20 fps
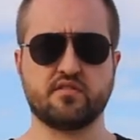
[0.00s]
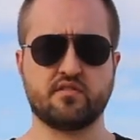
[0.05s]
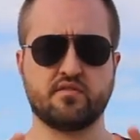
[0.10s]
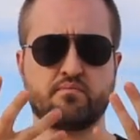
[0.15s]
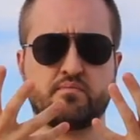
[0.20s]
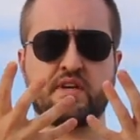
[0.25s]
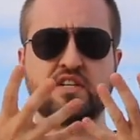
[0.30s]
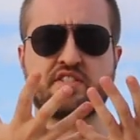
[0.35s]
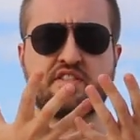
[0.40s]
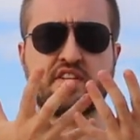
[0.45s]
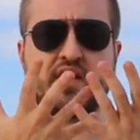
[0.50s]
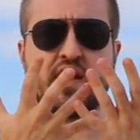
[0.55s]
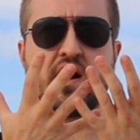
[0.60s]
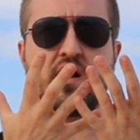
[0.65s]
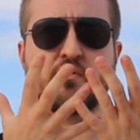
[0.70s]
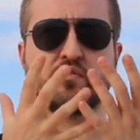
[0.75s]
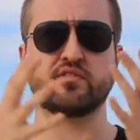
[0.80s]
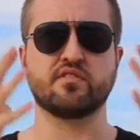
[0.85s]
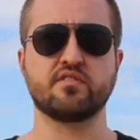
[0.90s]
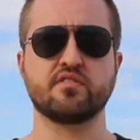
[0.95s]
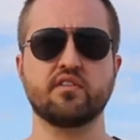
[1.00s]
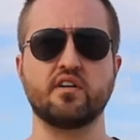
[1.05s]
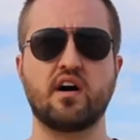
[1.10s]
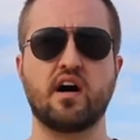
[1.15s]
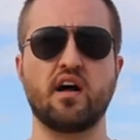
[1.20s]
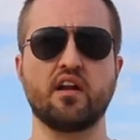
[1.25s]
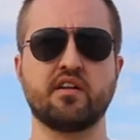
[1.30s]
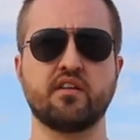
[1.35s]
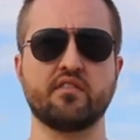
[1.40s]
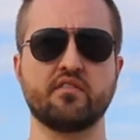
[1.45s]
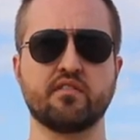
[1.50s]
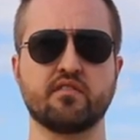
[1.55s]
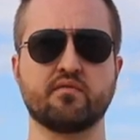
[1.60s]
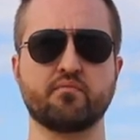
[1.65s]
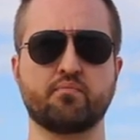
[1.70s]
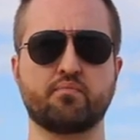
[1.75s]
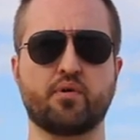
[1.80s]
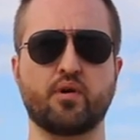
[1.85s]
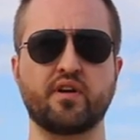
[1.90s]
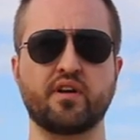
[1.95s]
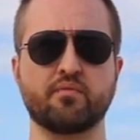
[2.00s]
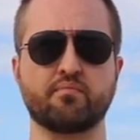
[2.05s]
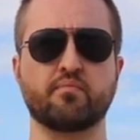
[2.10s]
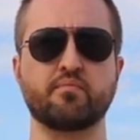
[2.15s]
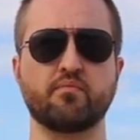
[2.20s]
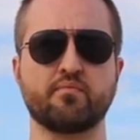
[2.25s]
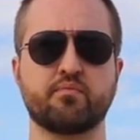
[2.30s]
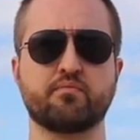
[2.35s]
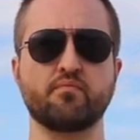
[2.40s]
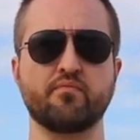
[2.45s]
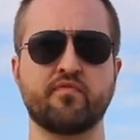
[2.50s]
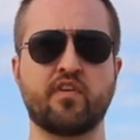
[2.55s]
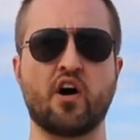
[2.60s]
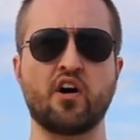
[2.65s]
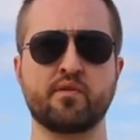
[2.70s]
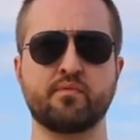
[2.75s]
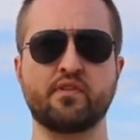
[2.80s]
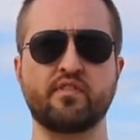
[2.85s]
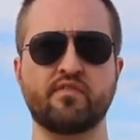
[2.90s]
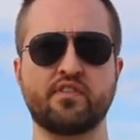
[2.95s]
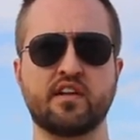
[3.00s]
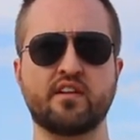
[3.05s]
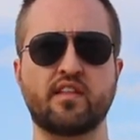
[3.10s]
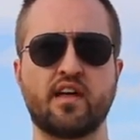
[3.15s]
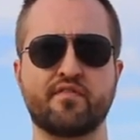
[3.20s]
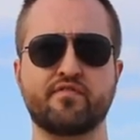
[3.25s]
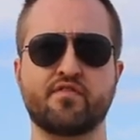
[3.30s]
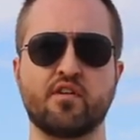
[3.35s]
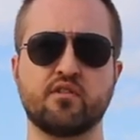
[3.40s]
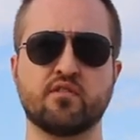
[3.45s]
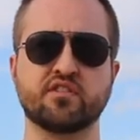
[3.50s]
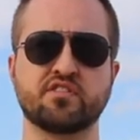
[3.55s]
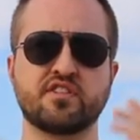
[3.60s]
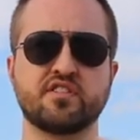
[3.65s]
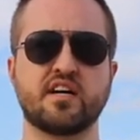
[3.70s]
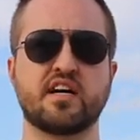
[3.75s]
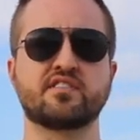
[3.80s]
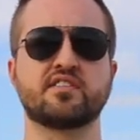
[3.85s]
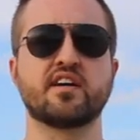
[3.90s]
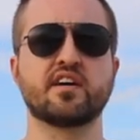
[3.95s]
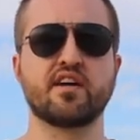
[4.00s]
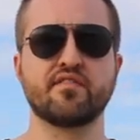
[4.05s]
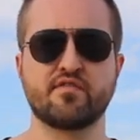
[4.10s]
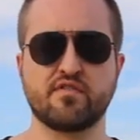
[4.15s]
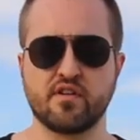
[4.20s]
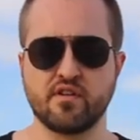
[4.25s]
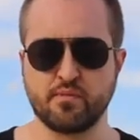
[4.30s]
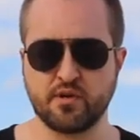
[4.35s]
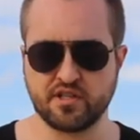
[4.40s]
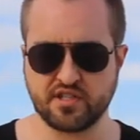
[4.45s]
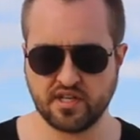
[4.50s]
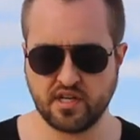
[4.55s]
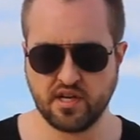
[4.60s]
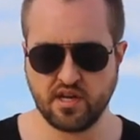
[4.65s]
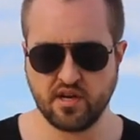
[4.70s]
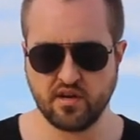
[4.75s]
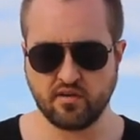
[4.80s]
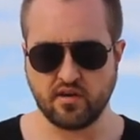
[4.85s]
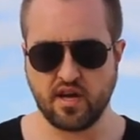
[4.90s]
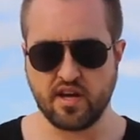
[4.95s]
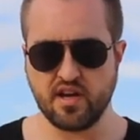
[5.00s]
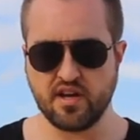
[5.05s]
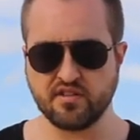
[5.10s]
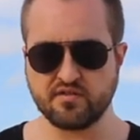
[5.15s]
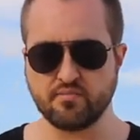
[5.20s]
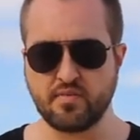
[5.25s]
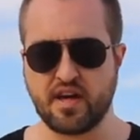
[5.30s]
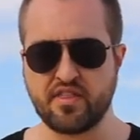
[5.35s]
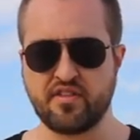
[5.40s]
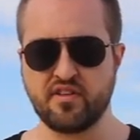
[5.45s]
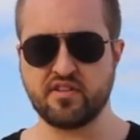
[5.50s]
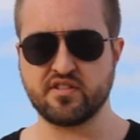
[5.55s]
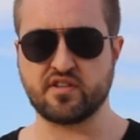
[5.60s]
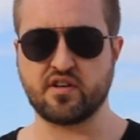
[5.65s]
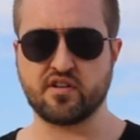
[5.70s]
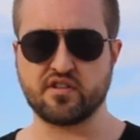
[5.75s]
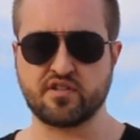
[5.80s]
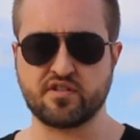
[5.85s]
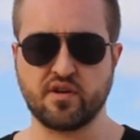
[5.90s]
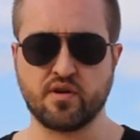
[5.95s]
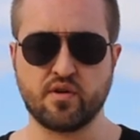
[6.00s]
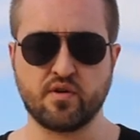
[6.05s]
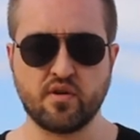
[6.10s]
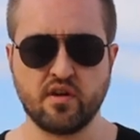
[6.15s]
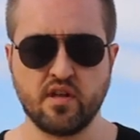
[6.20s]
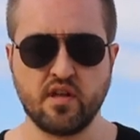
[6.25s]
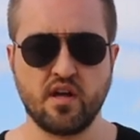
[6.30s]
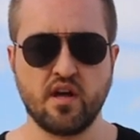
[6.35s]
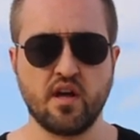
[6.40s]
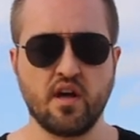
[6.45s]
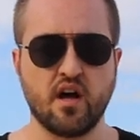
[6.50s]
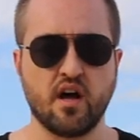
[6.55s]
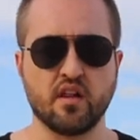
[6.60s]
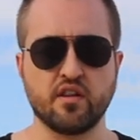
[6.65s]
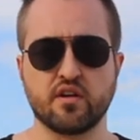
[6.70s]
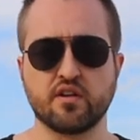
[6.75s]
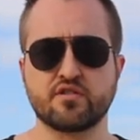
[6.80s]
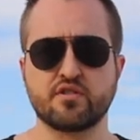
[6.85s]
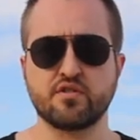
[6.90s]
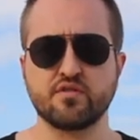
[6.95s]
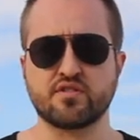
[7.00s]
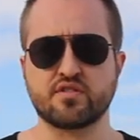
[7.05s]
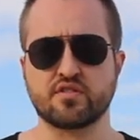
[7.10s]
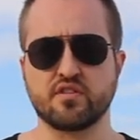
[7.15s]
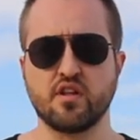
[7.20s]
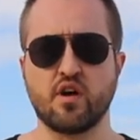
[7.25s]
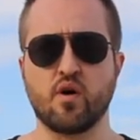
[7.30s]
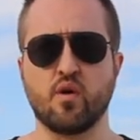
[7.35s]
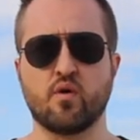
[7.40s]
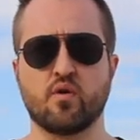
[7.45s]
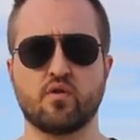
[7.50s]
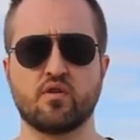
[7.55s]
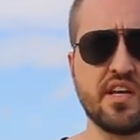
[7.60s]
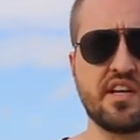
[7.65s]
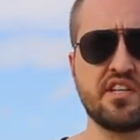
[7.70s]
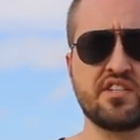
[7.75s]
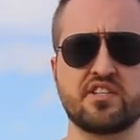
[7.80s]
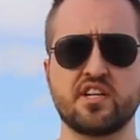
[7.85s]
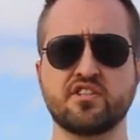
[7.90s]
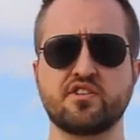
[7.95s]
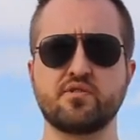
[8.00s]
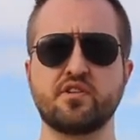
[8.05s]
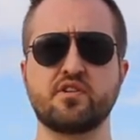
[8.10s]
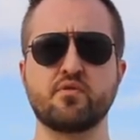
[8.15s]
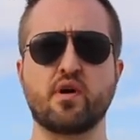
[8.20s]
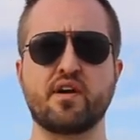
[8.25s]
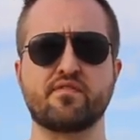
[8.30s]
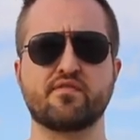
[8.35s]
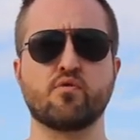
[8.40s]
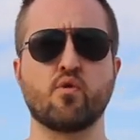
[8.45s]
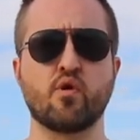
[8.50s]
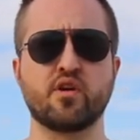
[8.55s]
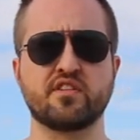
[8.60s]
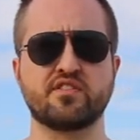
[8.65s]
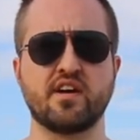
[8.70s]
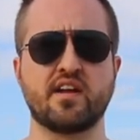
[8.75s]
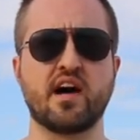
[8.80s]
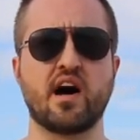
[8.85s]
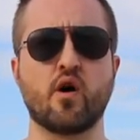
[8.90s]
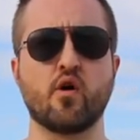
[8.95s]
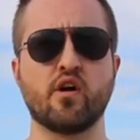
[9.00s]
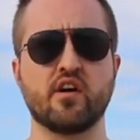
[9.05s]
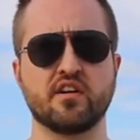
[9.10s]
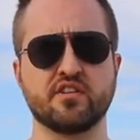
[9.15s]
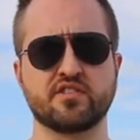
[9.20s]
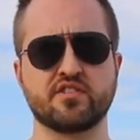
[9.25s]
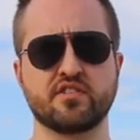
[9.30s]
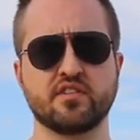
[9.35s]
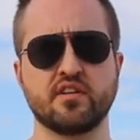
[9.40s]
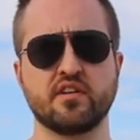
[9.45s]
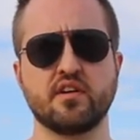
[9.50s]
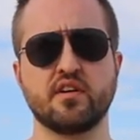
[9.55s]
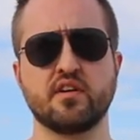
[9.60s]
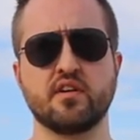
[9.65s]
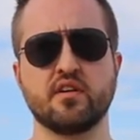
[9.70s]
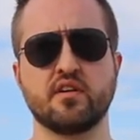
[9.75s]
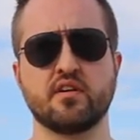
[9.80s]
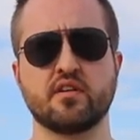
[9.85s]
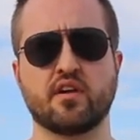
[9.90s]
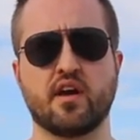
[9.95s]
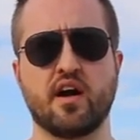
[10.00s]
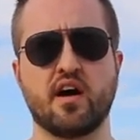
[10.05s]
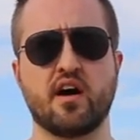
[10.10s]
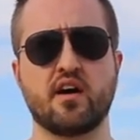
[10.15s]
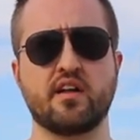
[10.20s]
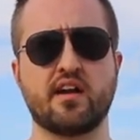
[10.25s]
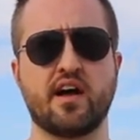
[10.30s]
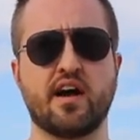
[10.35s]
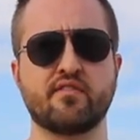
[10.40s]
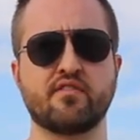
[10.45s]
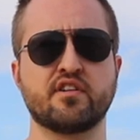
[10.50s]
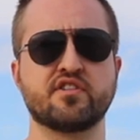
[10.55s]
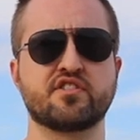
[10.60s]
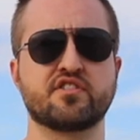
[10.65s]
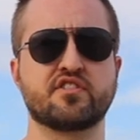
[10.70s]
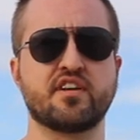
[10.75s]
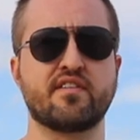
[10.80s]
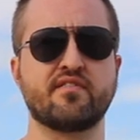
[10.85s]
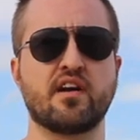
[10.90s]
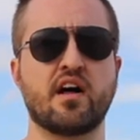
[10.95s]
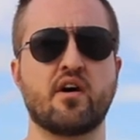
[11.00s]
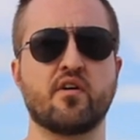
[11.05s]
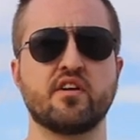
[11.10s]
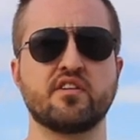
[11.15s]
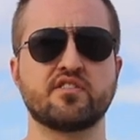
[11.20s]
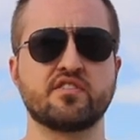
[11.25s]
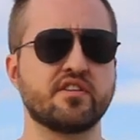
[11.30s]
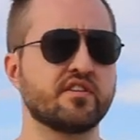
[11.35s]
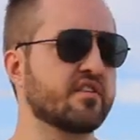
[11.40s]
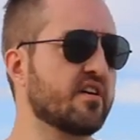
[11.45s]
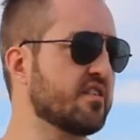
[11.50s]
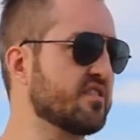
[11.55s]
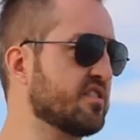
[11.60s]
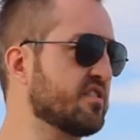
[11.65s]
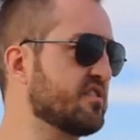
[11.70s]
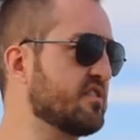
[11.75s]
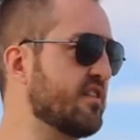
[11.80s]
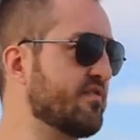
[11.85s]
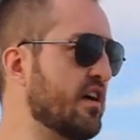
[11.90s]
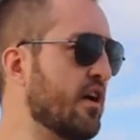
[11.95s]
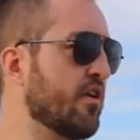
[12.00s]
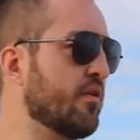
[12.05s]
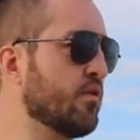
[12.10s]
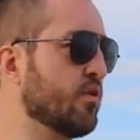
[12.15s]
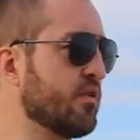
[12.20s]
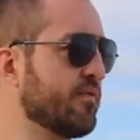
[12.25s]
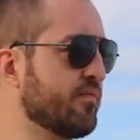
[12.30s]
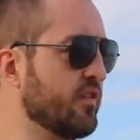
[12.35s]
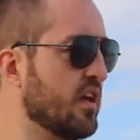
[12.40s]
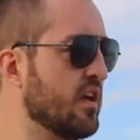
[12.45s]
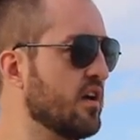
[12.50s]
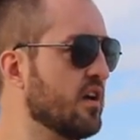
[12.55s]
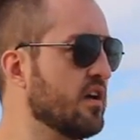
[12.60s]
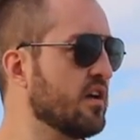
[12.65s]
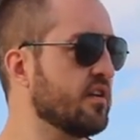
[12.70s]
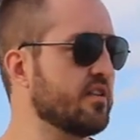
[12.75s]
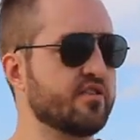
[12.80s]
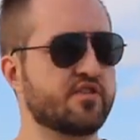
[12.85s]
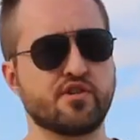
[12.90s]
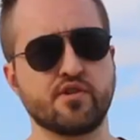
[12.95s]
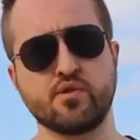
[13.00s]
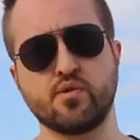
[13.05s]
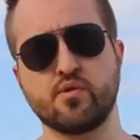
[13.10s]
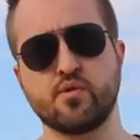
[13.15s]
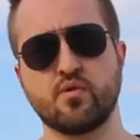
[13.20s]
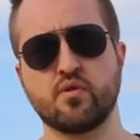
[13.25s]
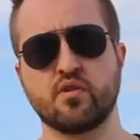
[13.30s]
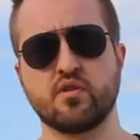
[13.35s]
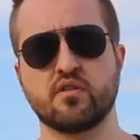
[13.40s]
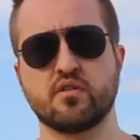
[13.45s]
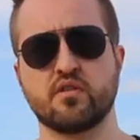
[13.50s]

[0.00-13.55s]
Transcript: missing out on putting volume even into that funnel because he's not taking phone numbers. Okay, his method is also a little too slow. He says you need to wait four to 10 hours, okay, on average seven hours, he calls it the seven hour rule, to